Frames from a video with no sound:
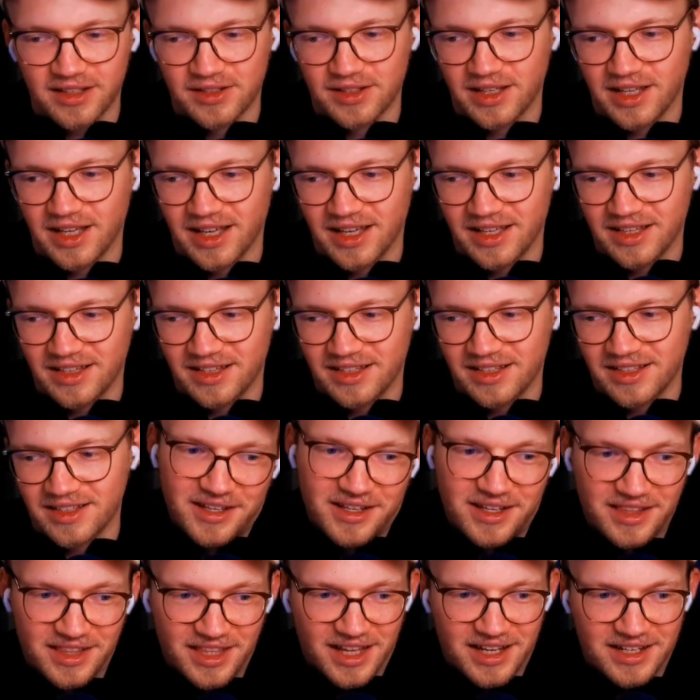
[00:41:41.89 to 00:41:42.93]
And
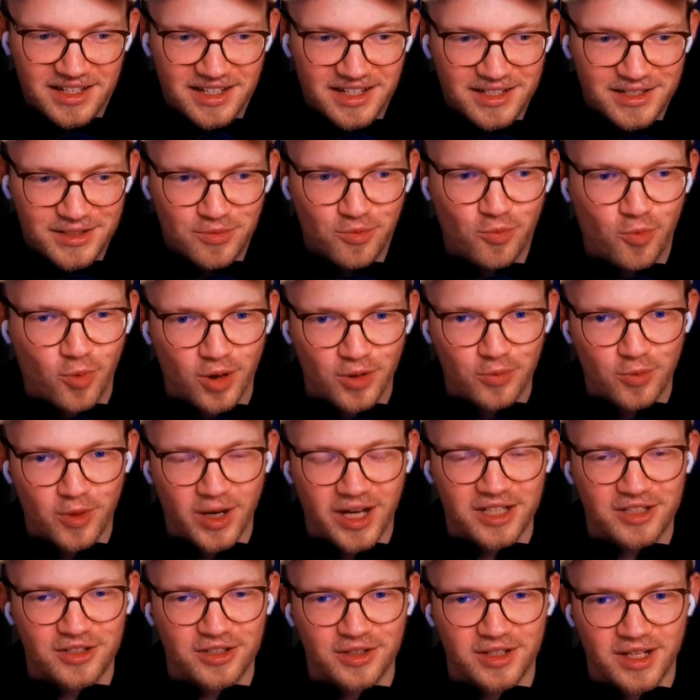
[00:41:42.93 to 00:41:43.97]
that is one way
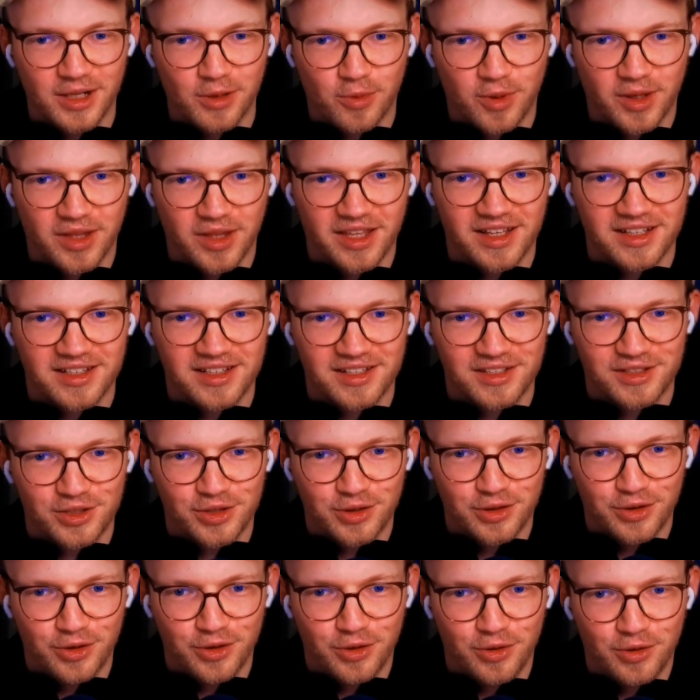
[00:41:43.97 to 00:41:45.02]
to deal with it,
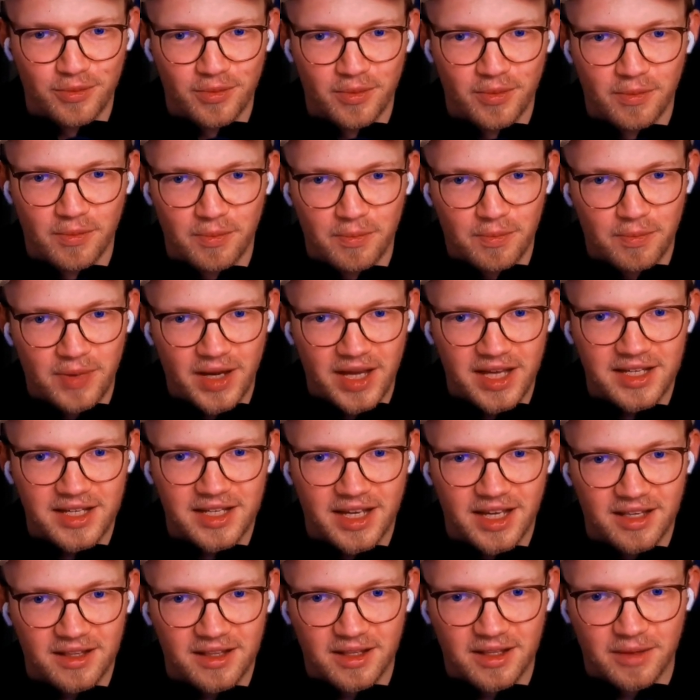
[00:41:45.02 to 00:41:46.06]
to bake
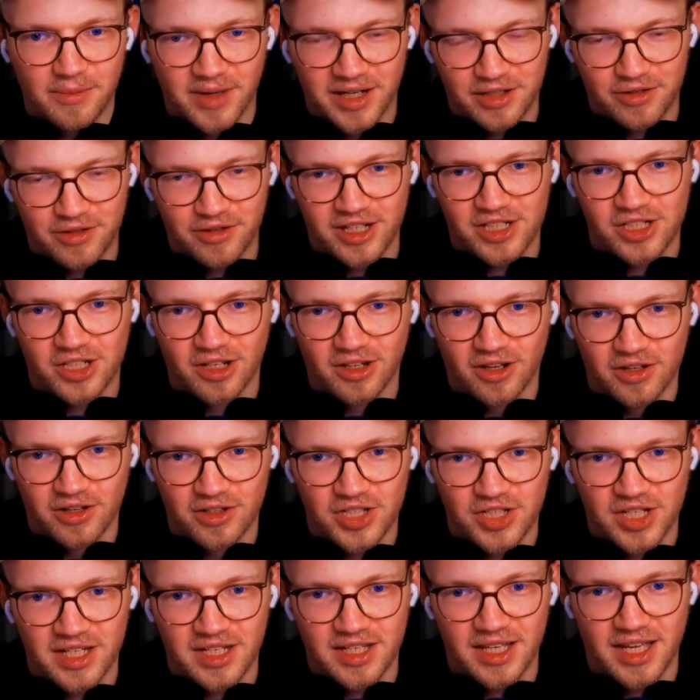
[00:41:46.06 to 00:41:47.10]
in the migration
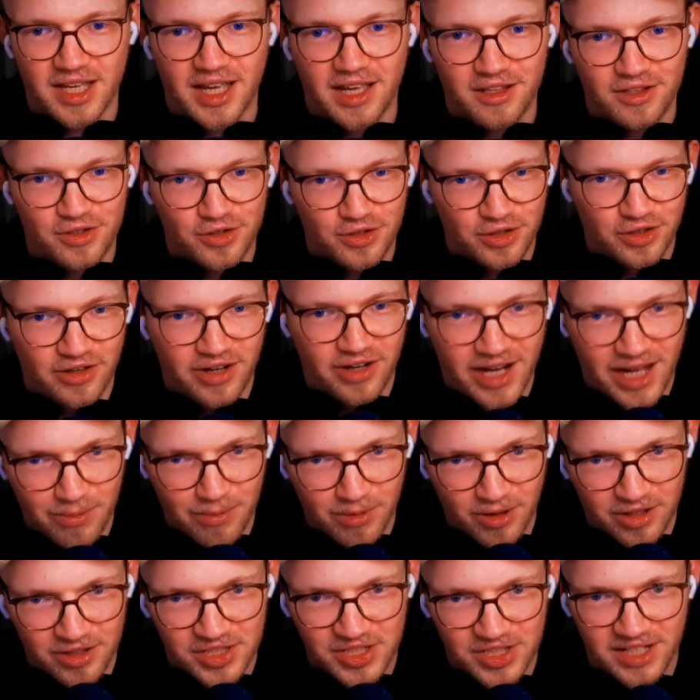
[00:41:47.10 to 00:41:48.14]
logic into your app
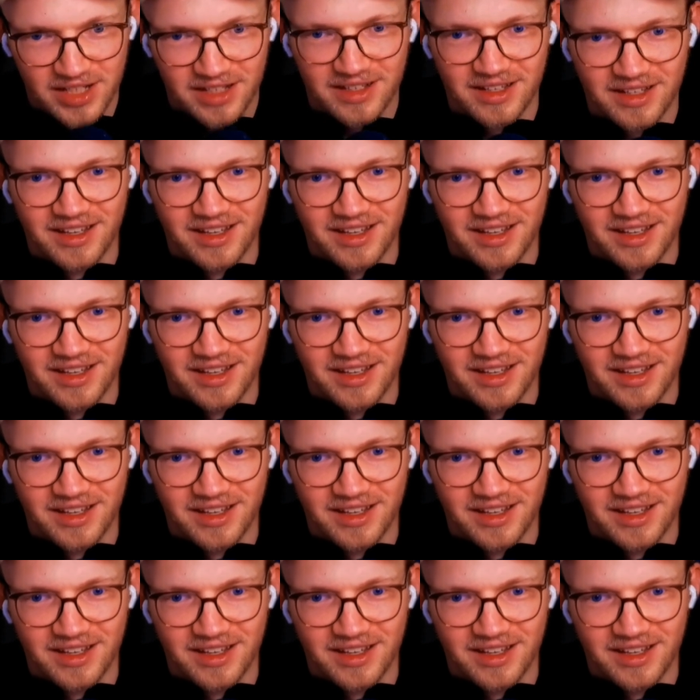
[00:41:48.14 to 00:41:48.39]
logic.